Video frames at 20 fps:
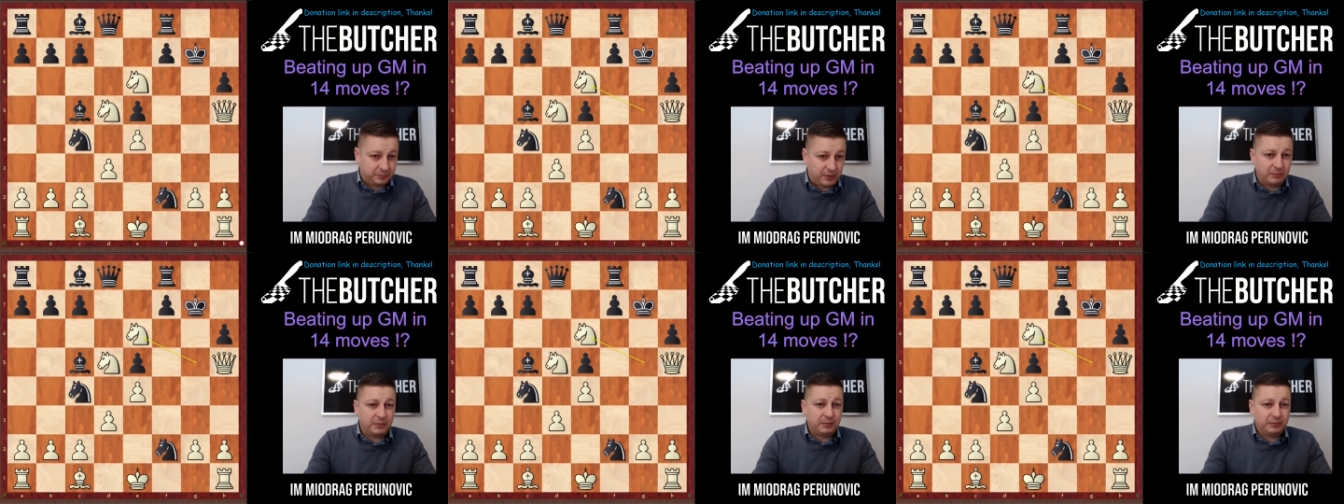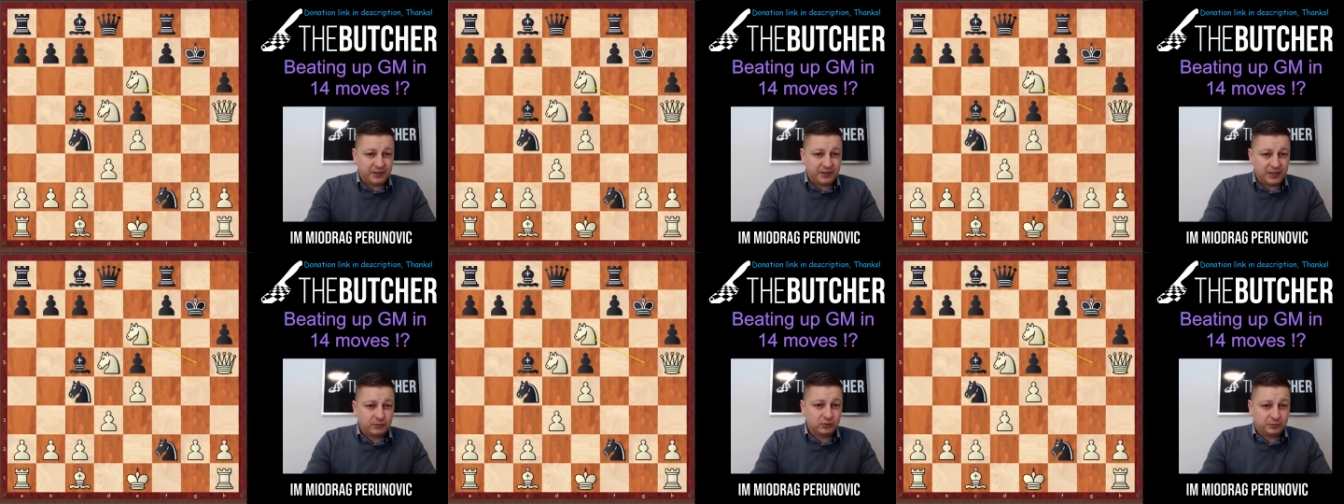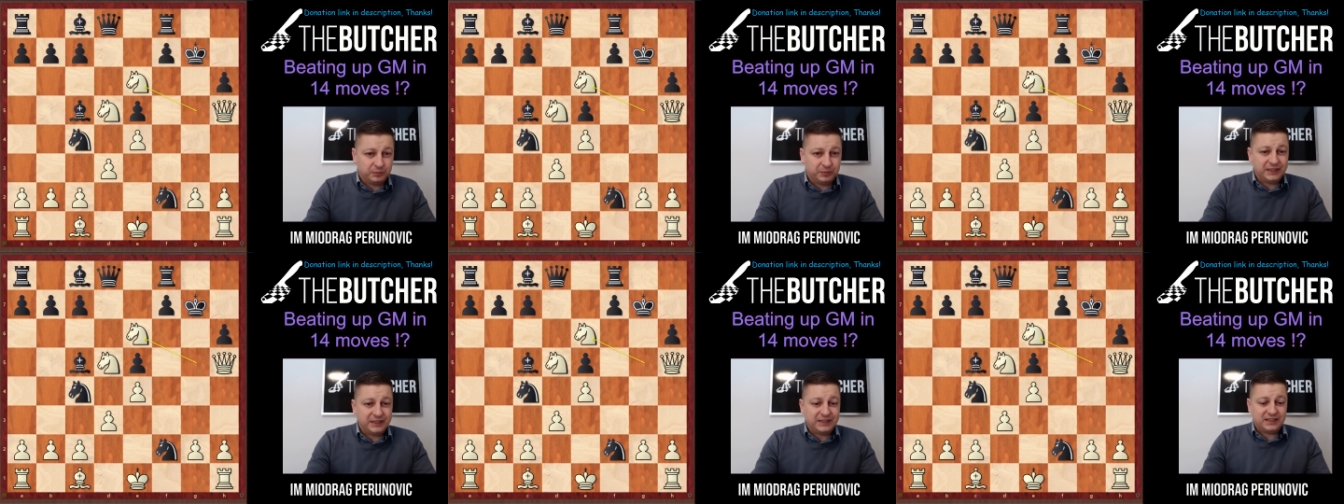Probably I
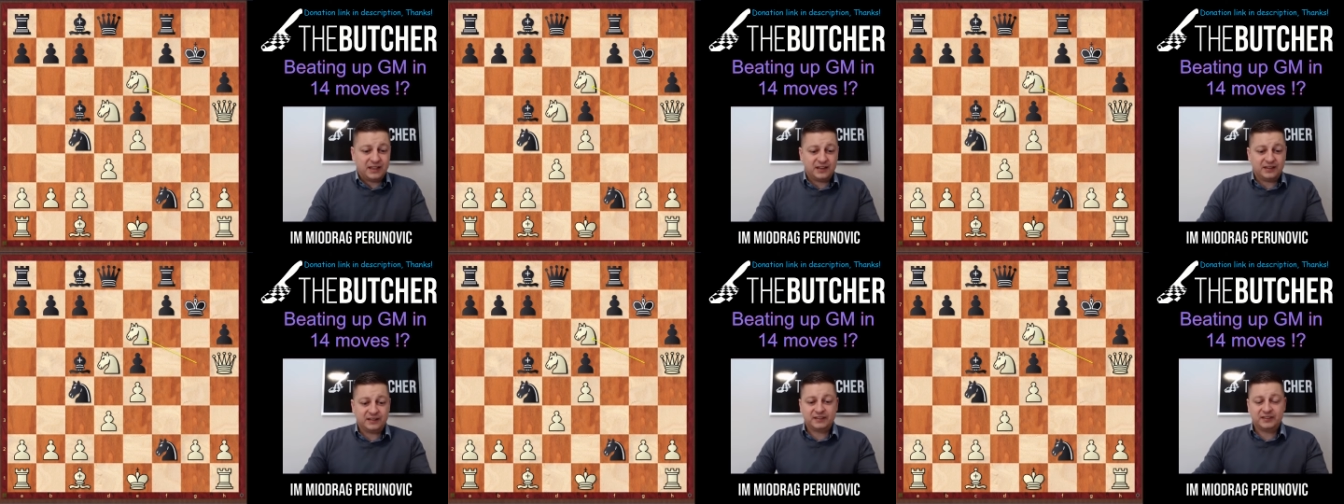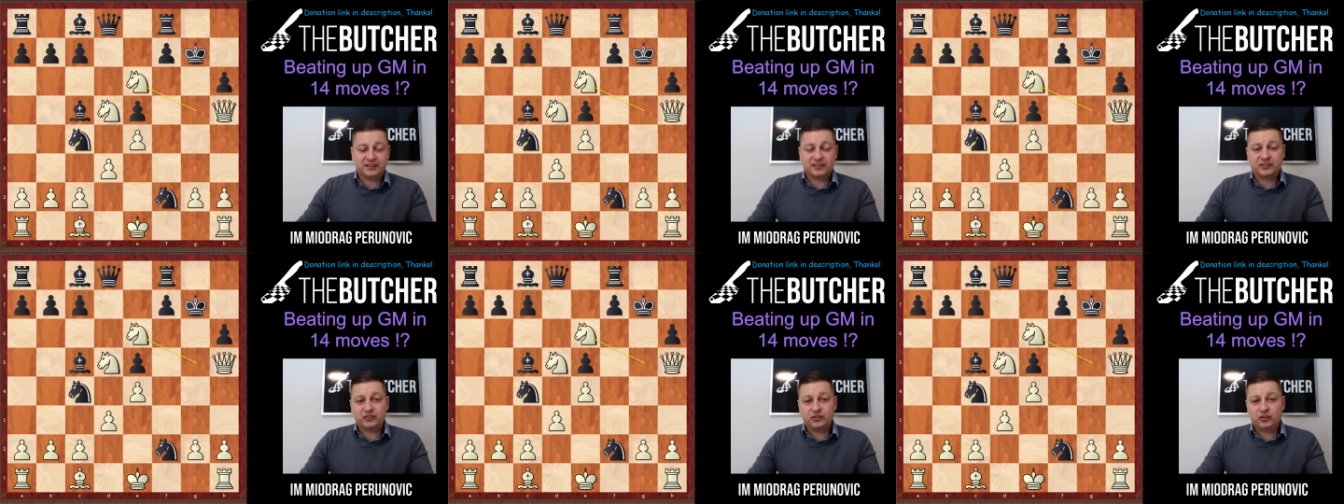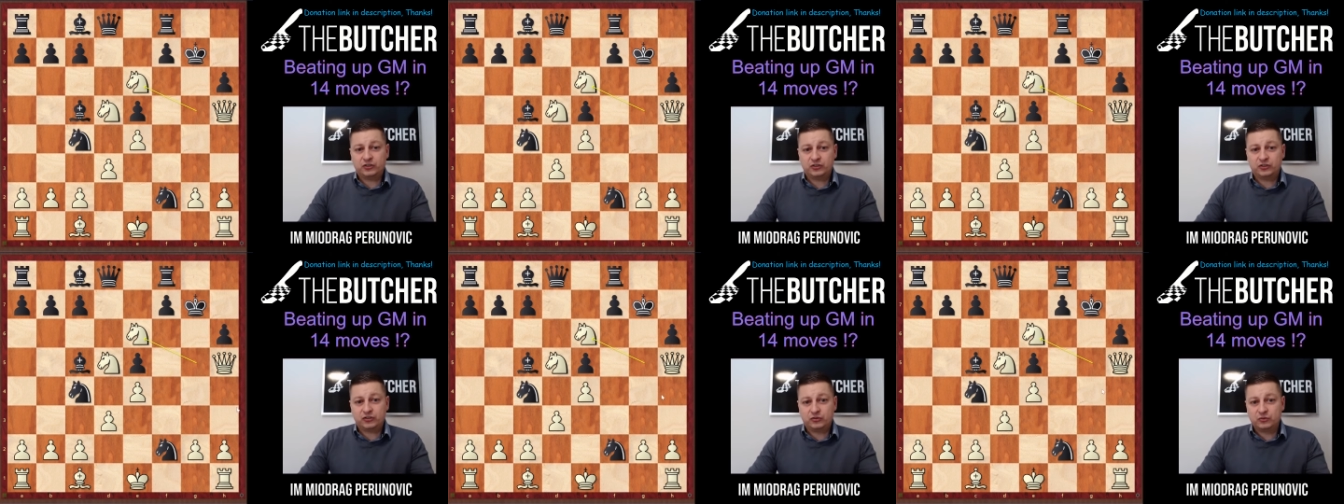would play knight e6
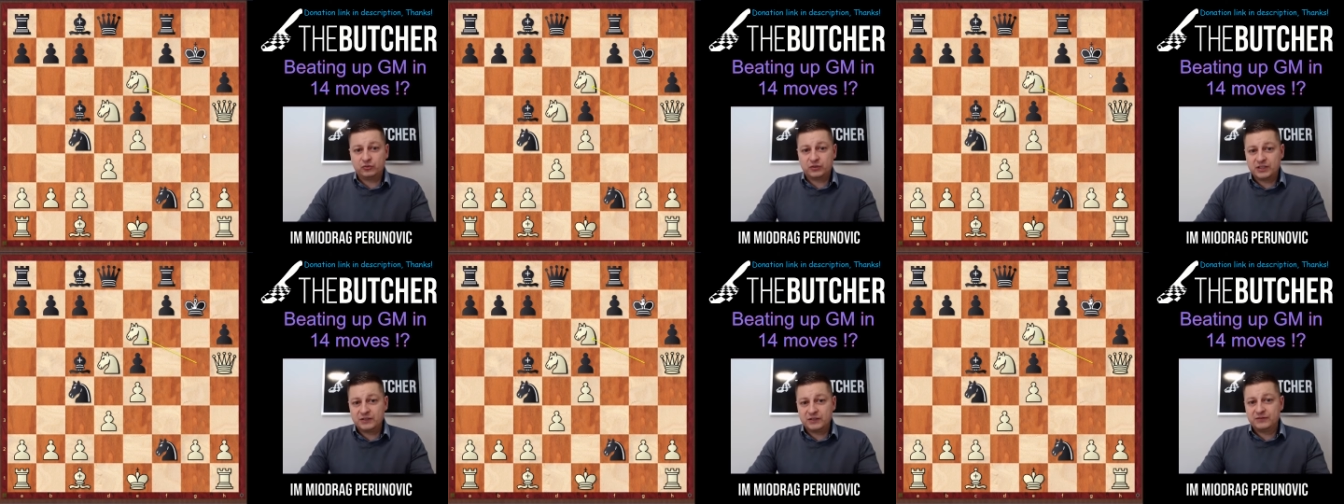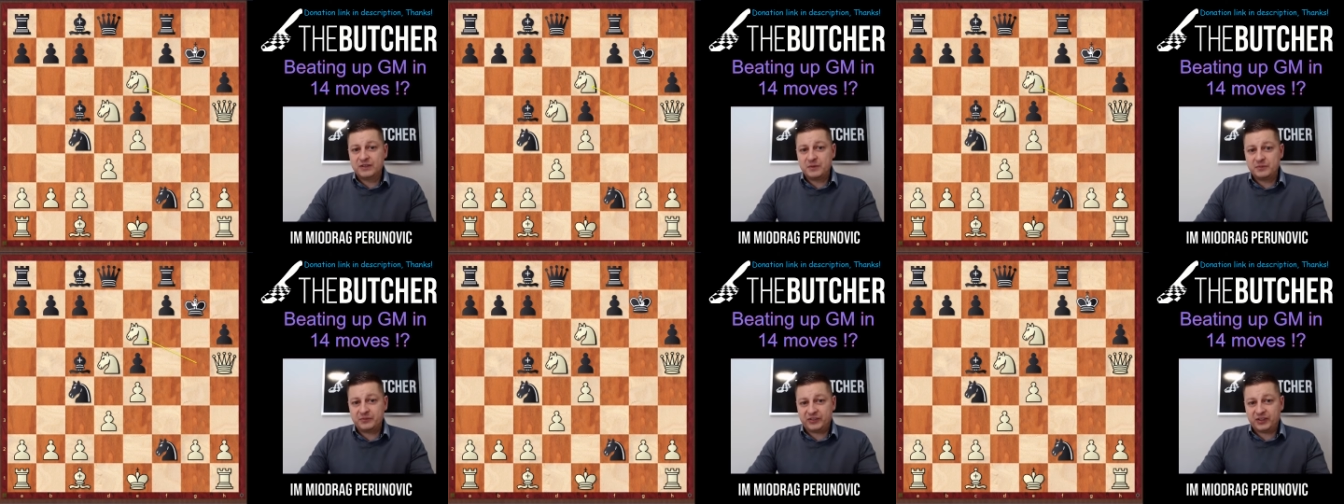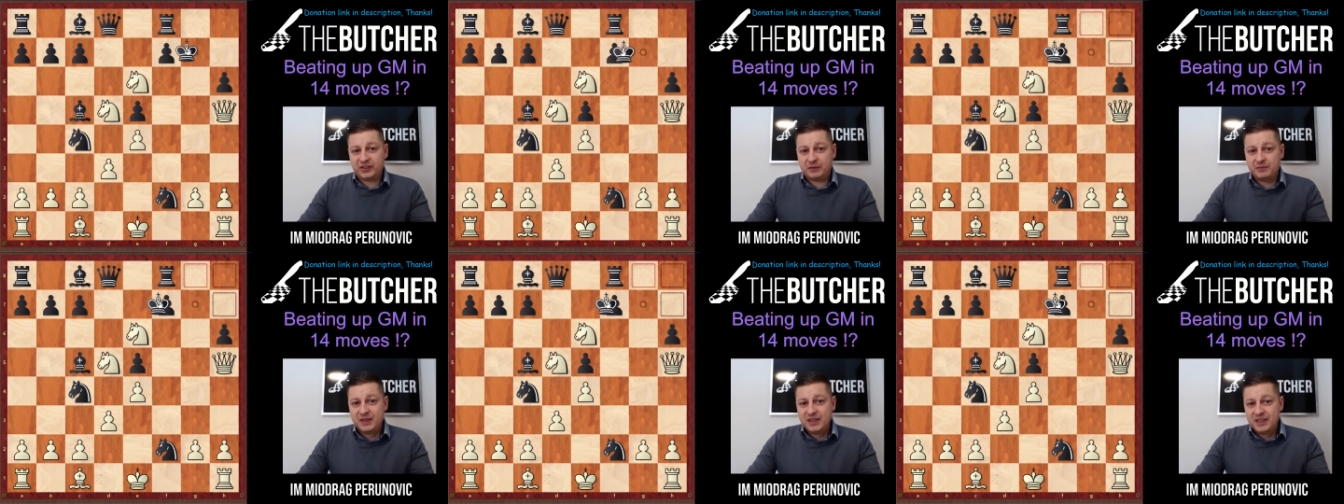not to give them
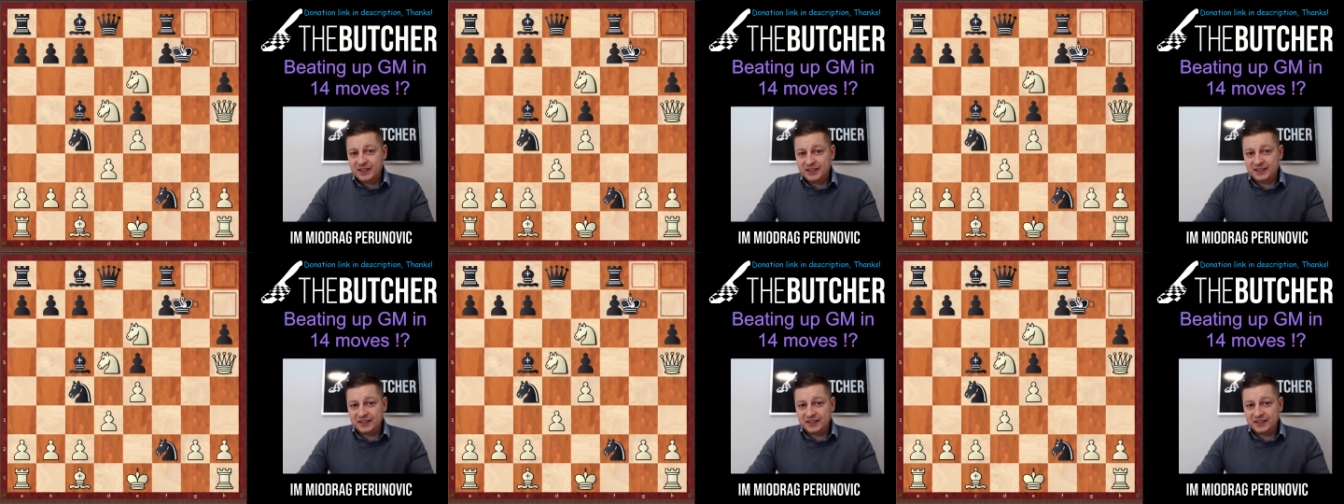some